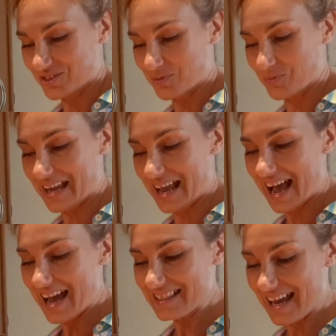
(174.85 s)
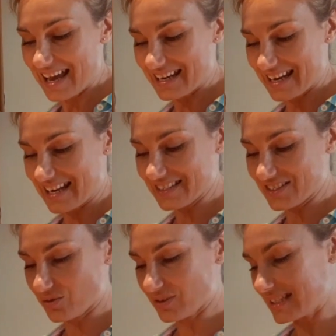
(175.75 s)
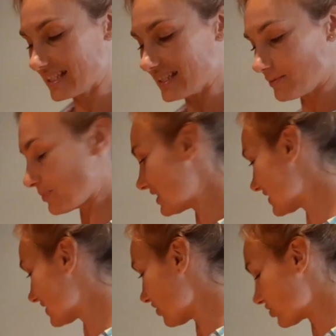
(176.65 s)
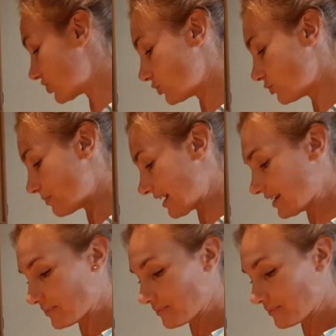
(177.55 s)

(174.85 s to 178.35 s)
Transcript: So we add that in. As you can see, the pieces aren't too big.